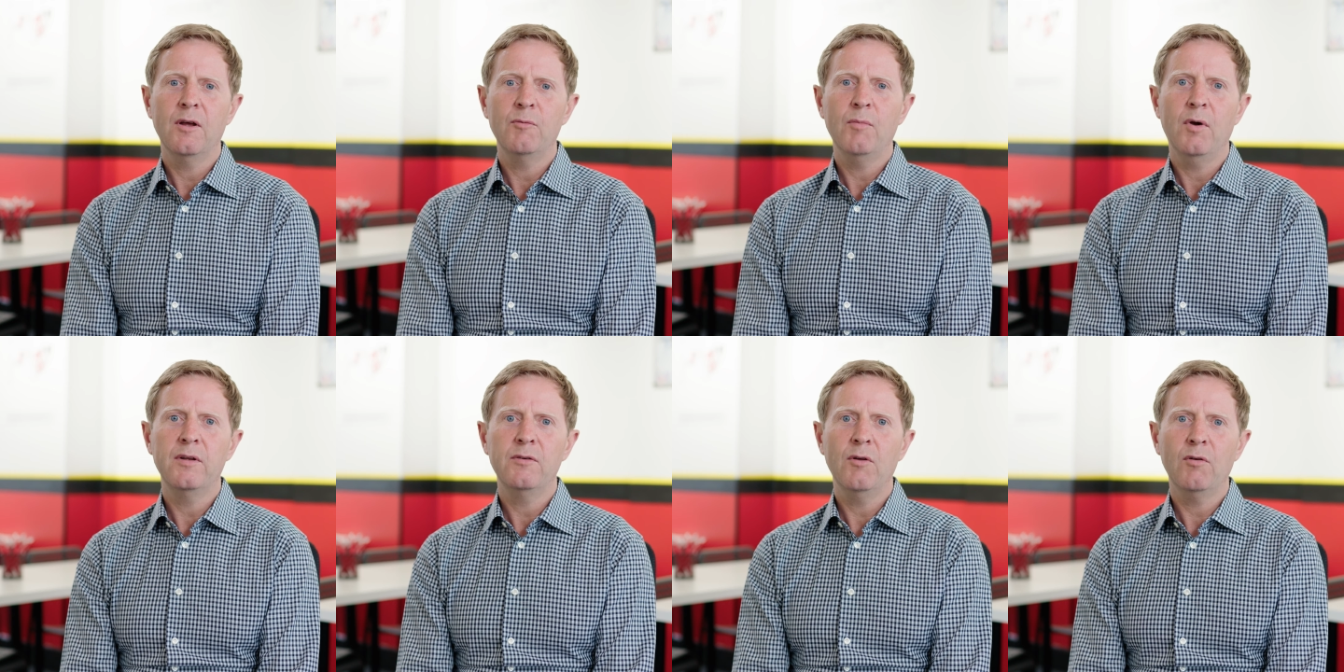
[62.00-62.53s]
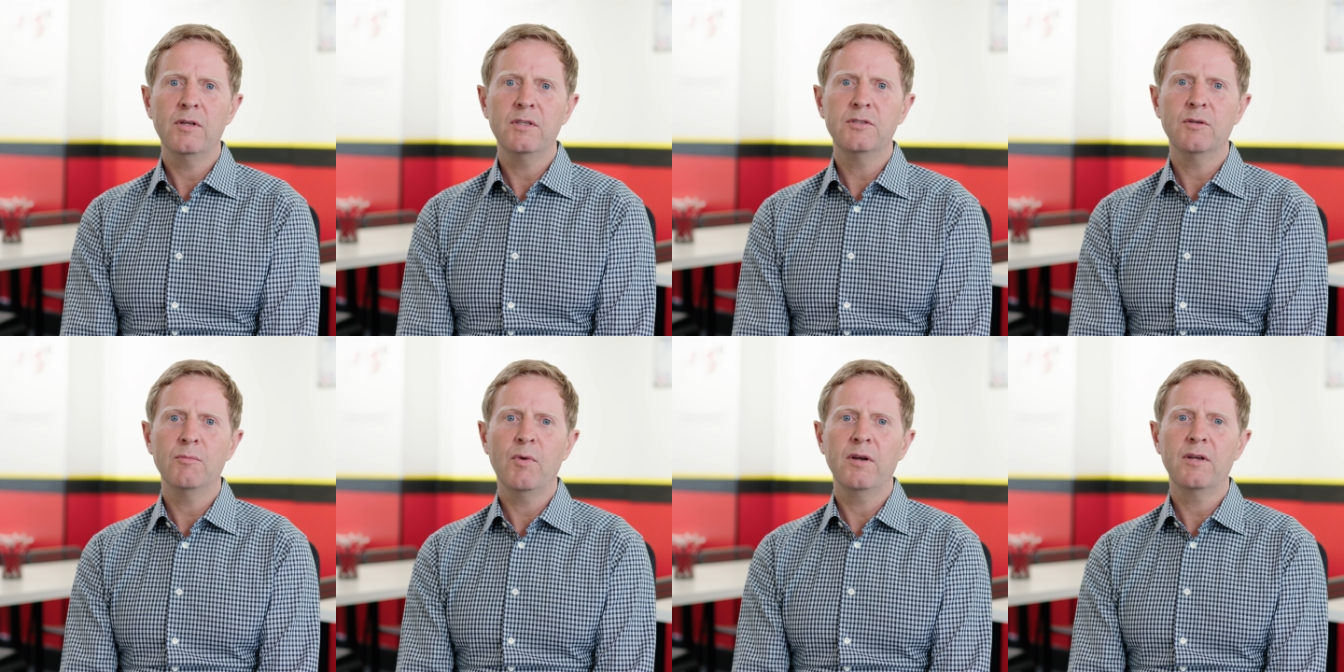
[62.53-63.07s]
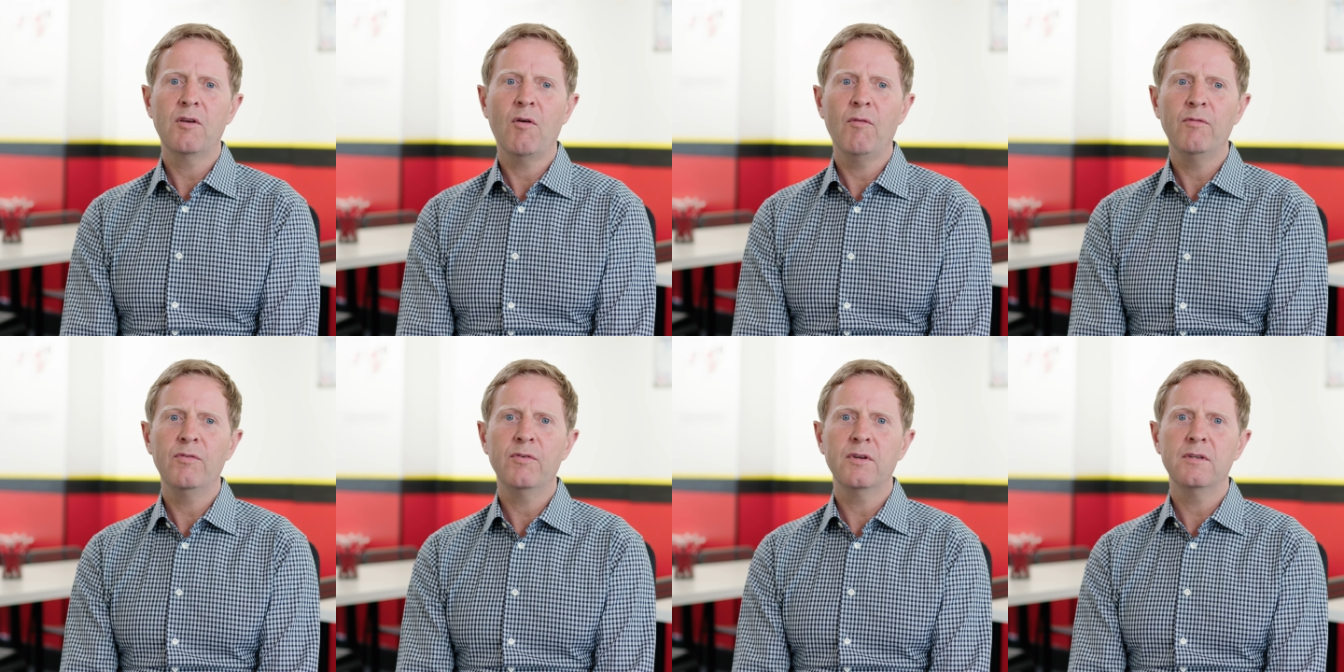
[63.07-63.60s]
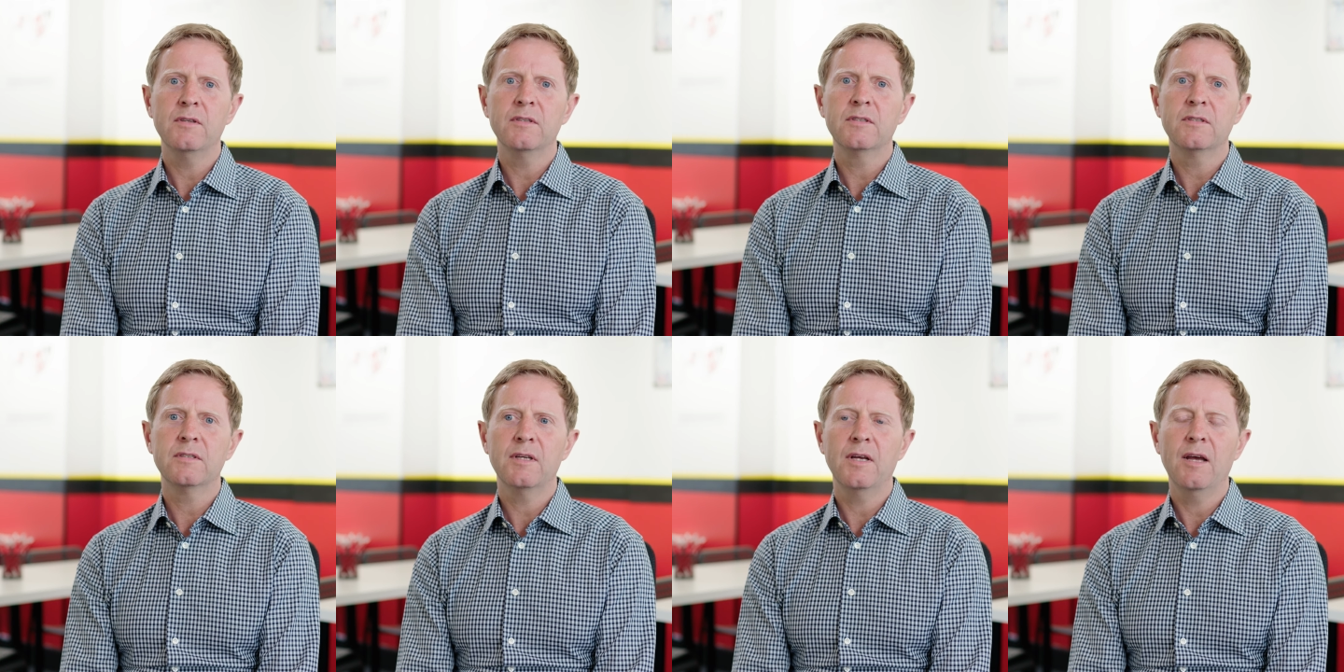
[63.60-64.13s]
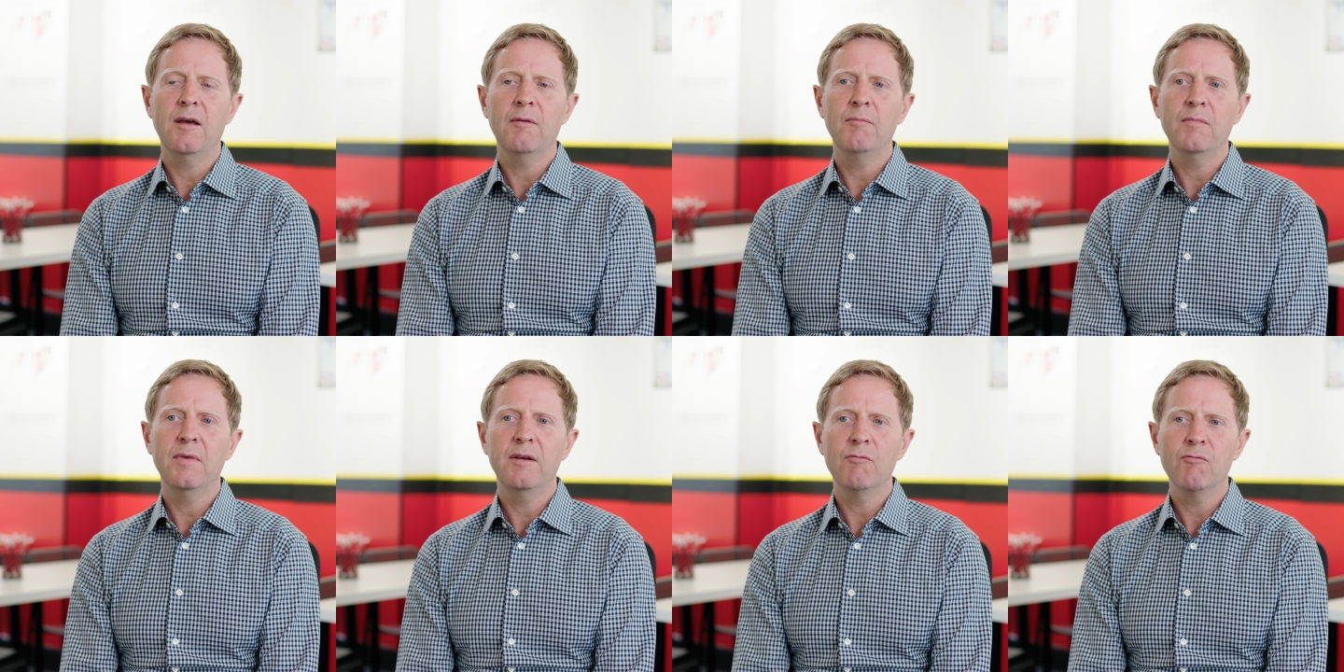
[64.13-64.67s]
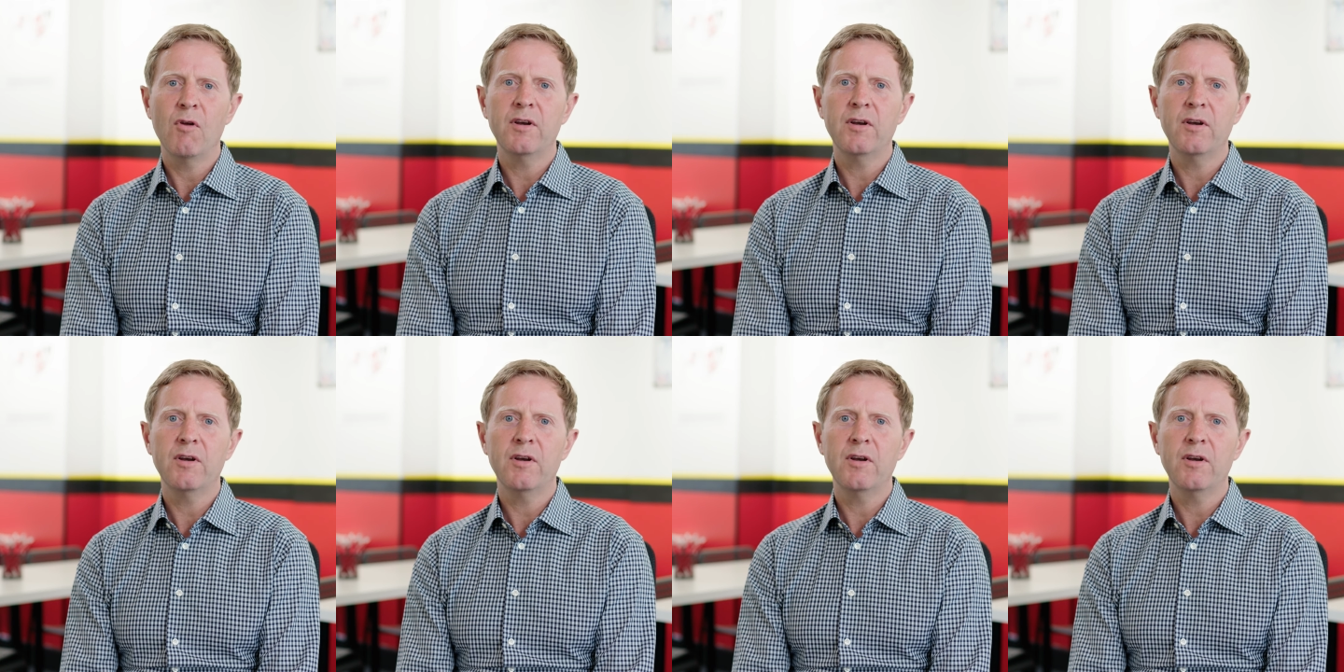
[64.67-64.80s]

My knowledge and my confidence in